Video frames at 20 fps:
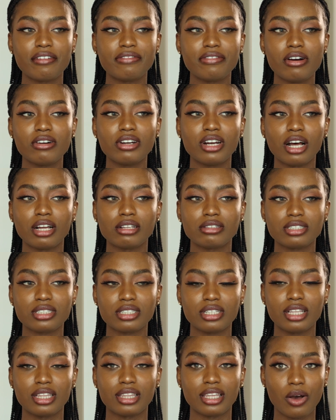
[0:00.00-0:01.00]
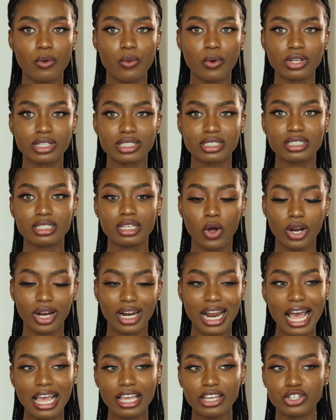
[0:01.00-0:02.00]
I found out that was
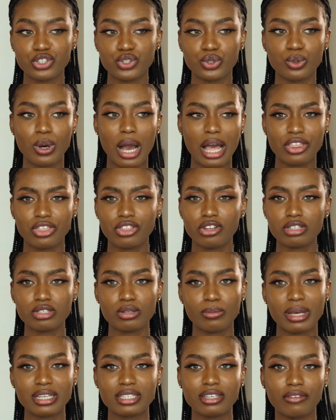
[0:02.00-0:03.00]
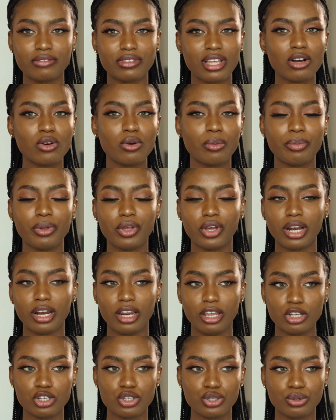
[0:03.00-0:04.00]
another issue, I thought to myself that could be an
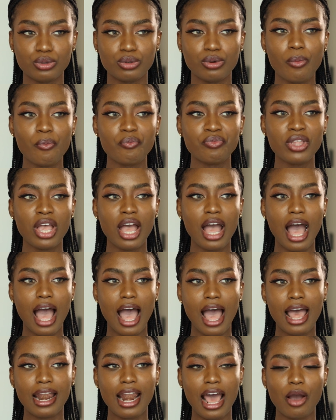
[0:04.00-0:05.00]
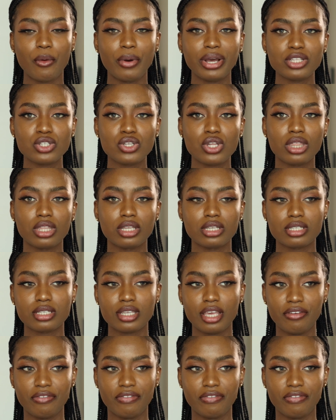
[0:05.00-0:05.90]
issue. And I went to this